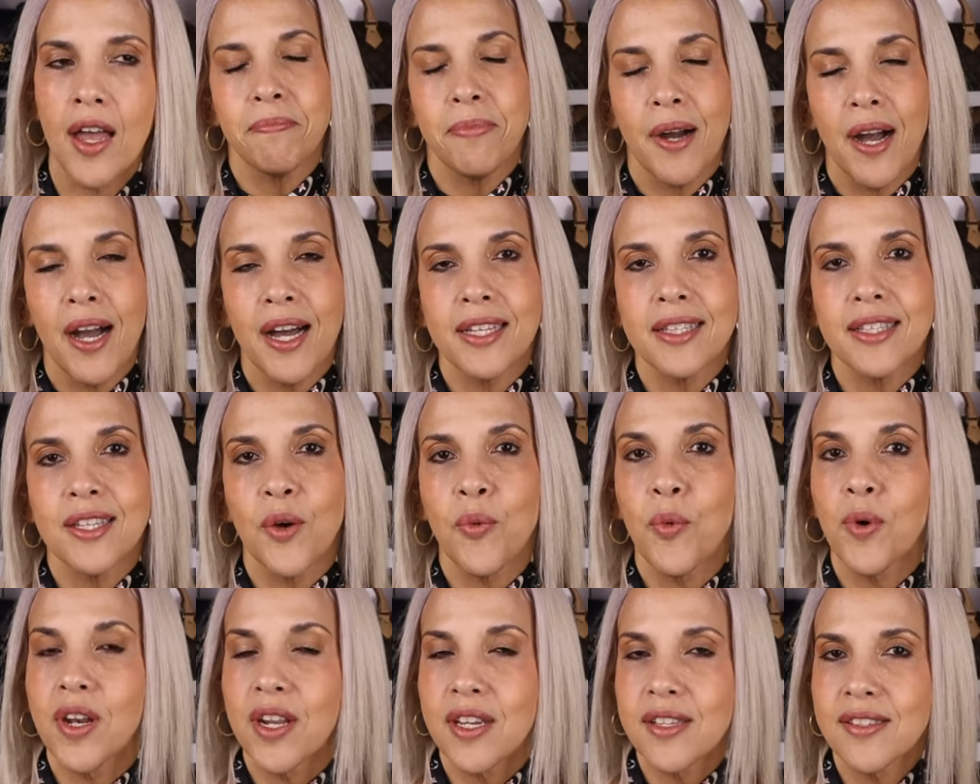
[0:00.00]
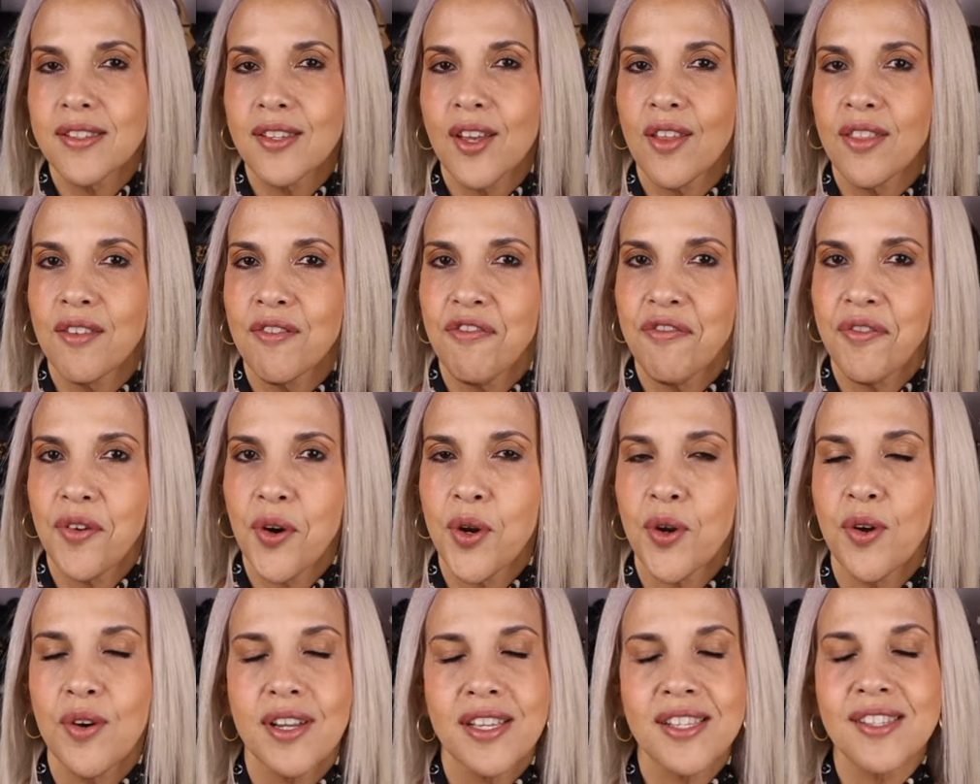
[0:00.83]
But when I saw the
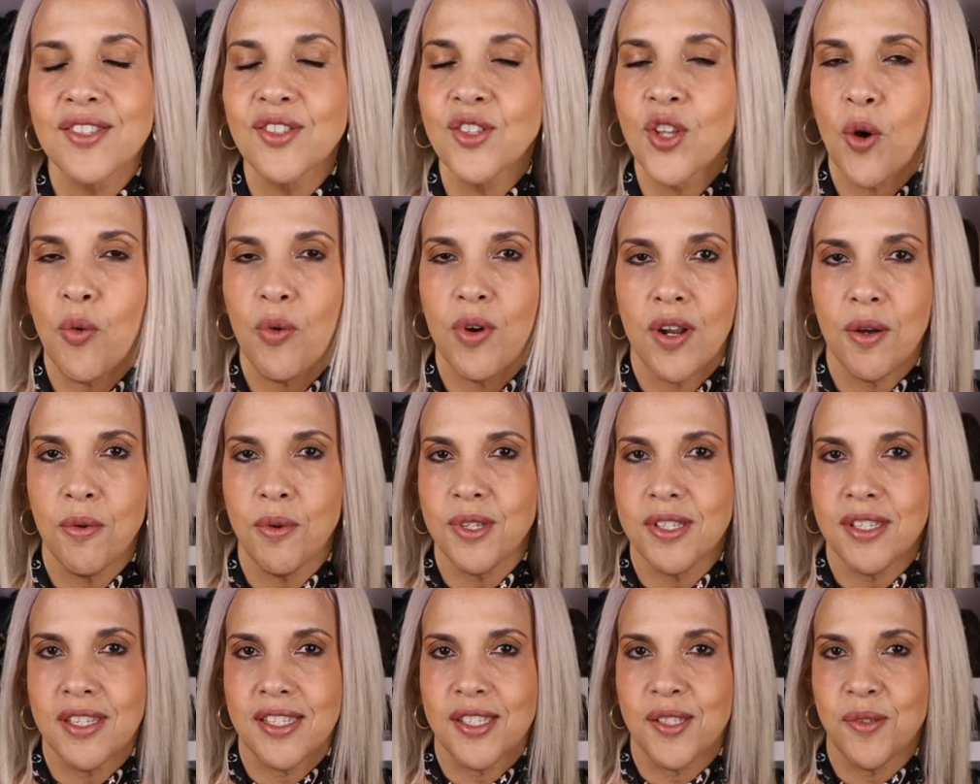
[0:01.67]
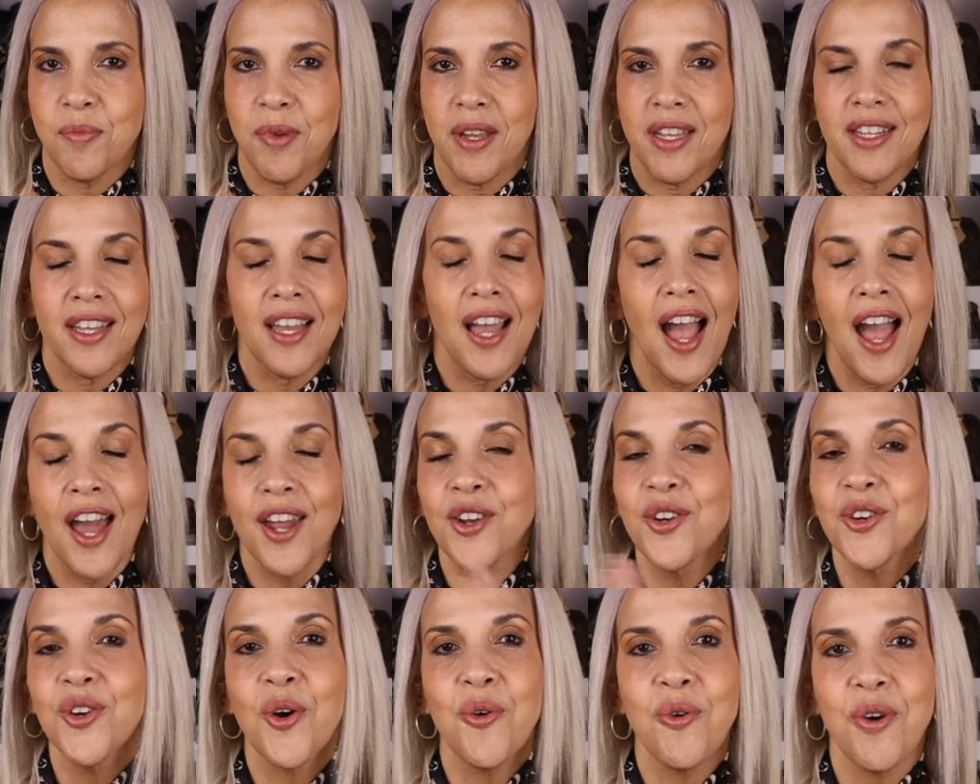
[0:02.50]
photo, it's not what I was expecting. I
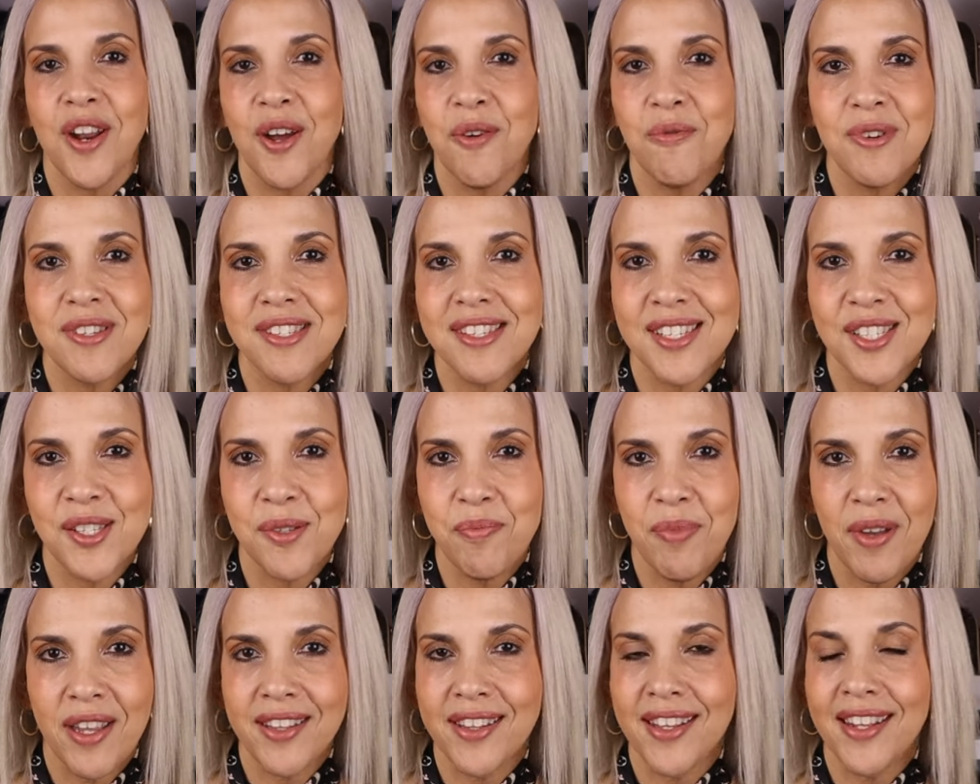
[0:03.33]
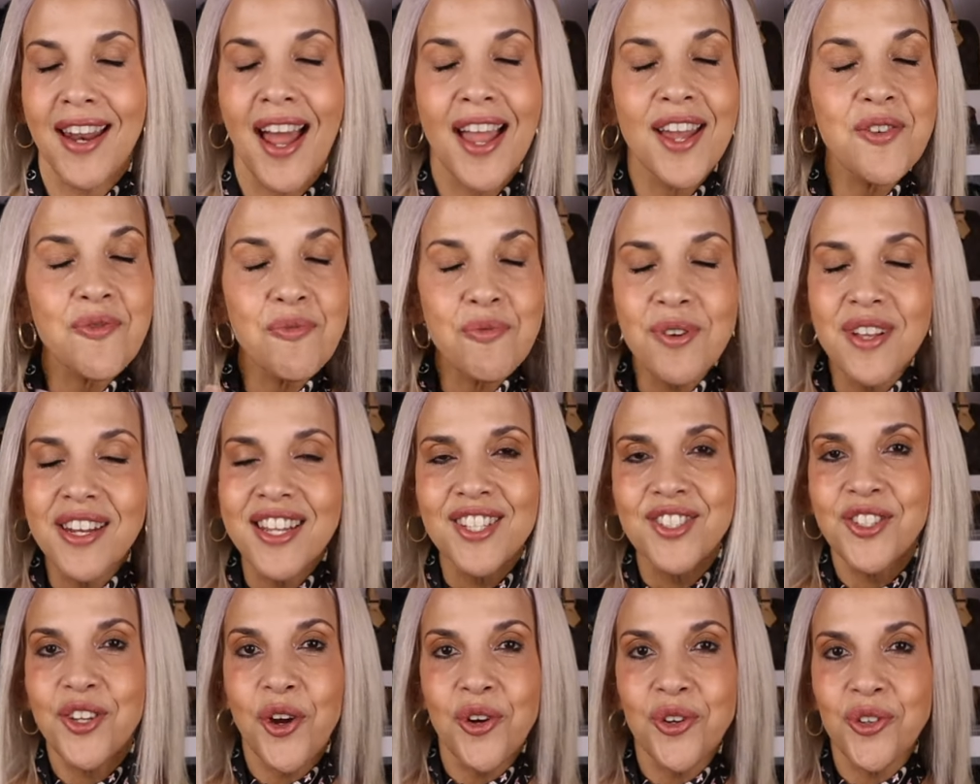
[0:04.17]
don't know what I was expecting. I
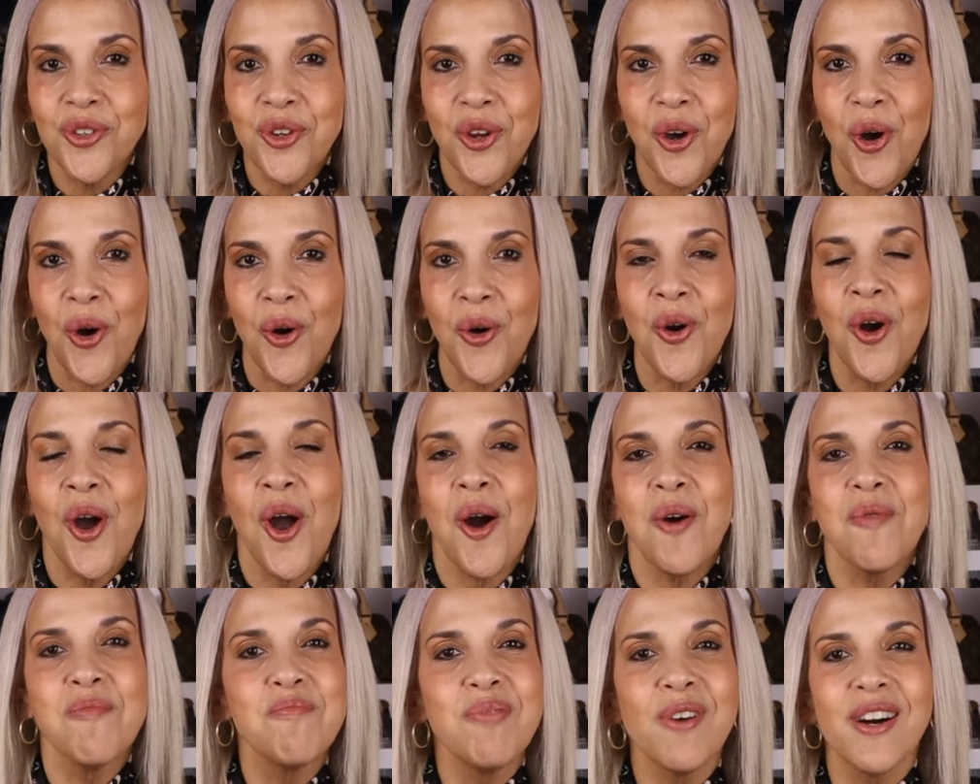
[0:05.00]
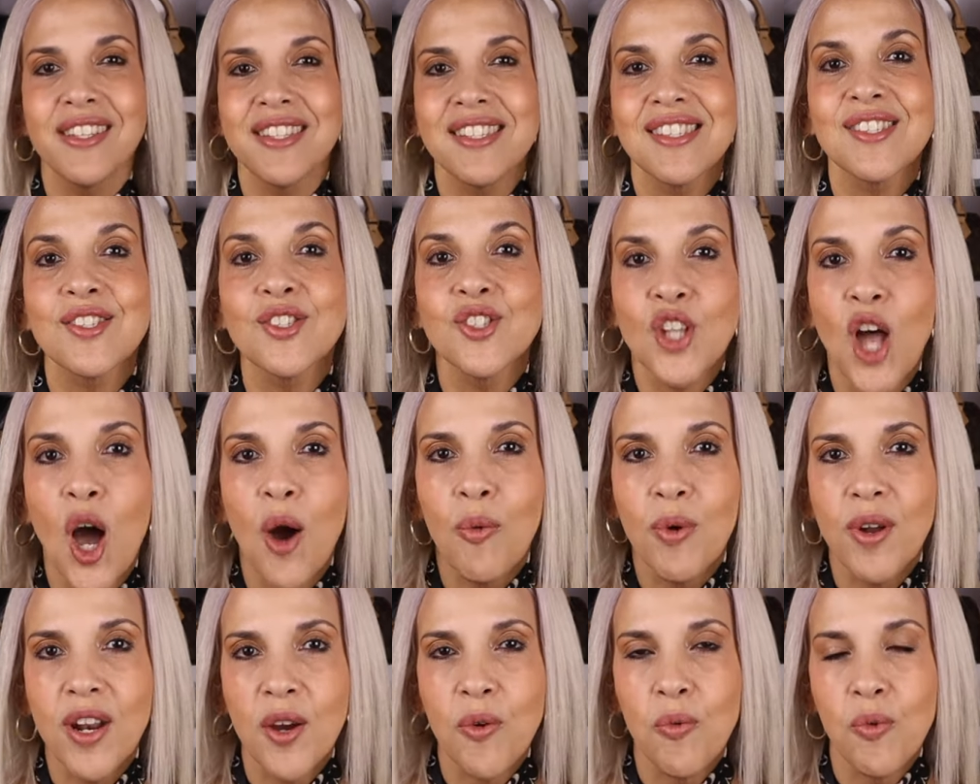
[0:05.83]
really don't know, but it's
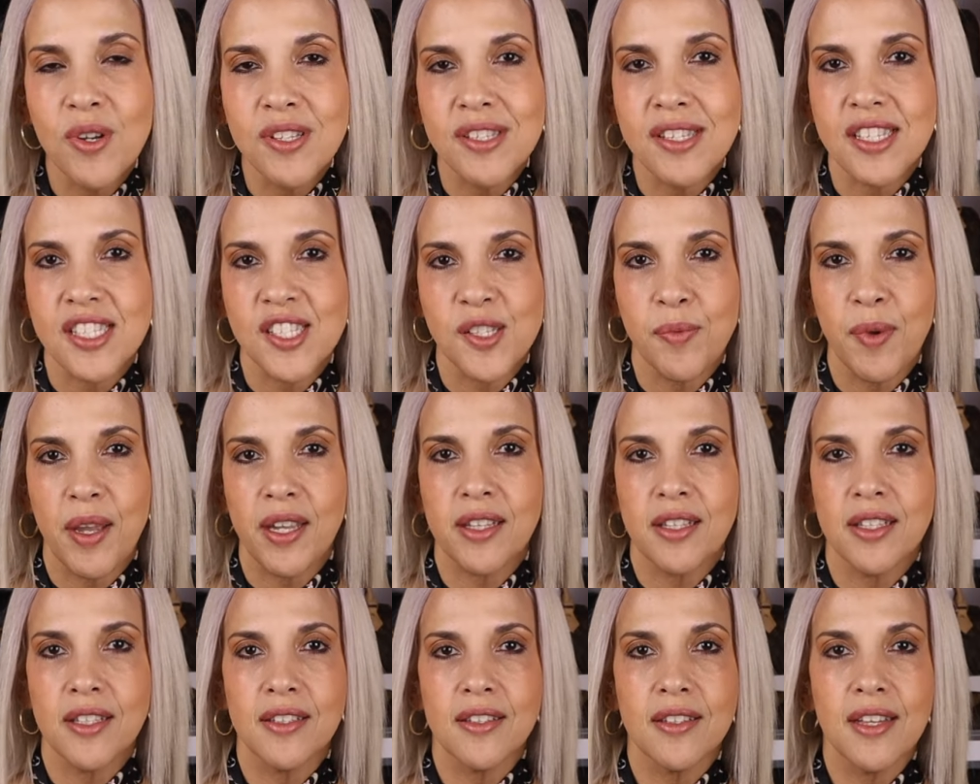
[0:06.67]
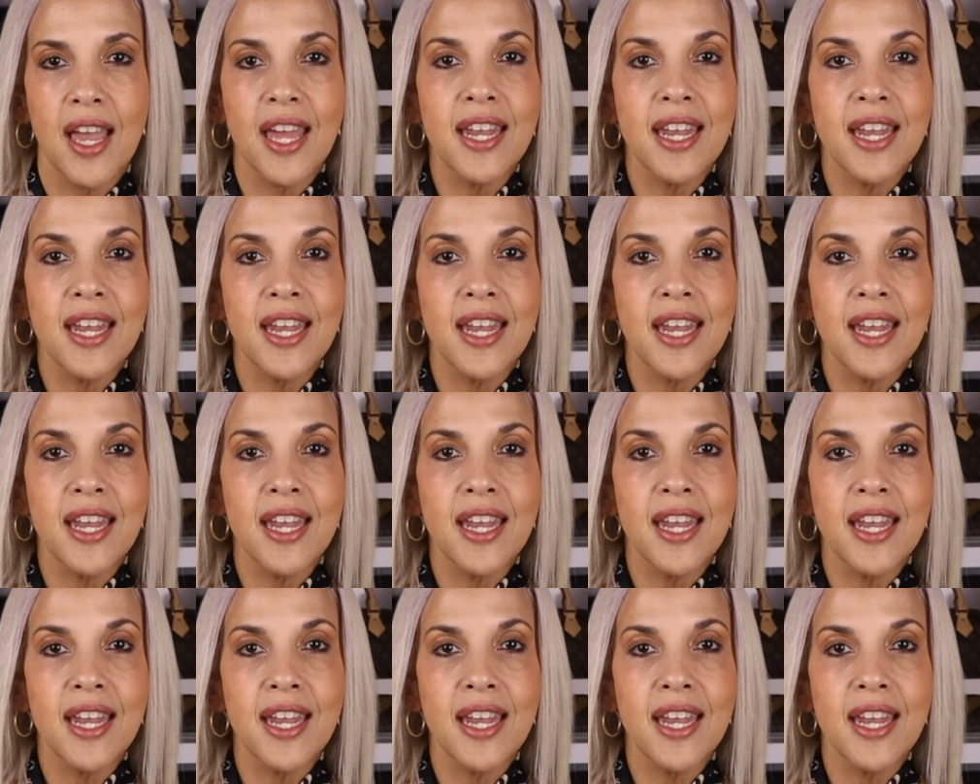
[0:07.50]
not what I was expecting.